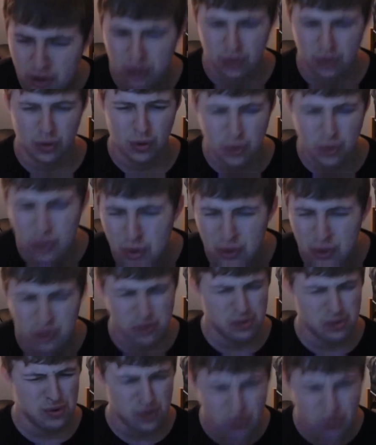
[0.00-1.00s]

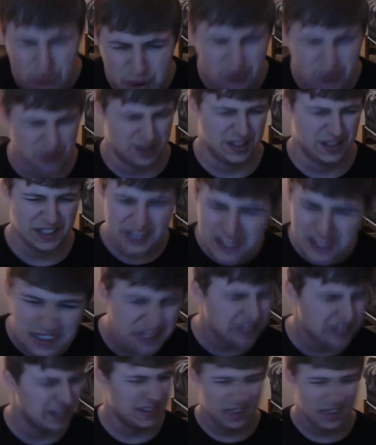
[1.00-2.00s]
Oh,
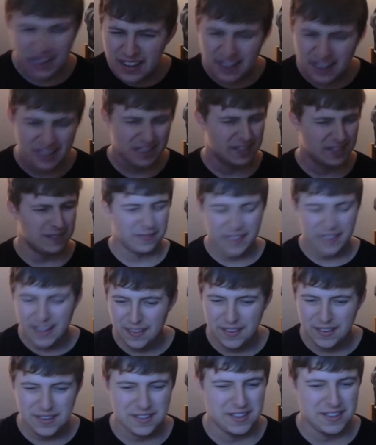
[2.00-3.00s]
man,
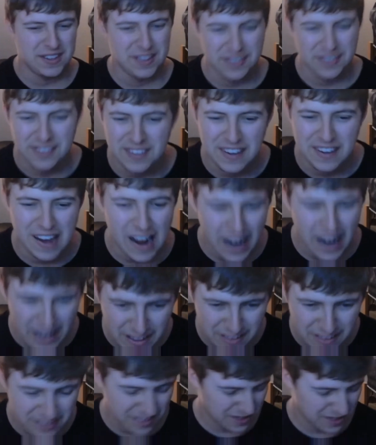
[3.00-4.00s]
this shit is
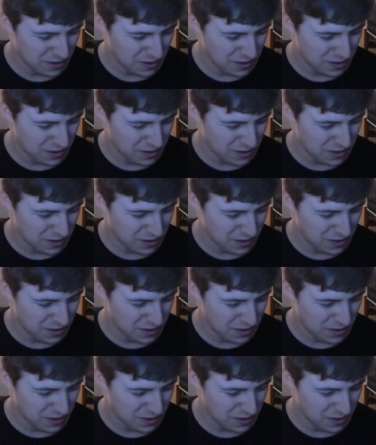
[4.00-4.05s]
nice.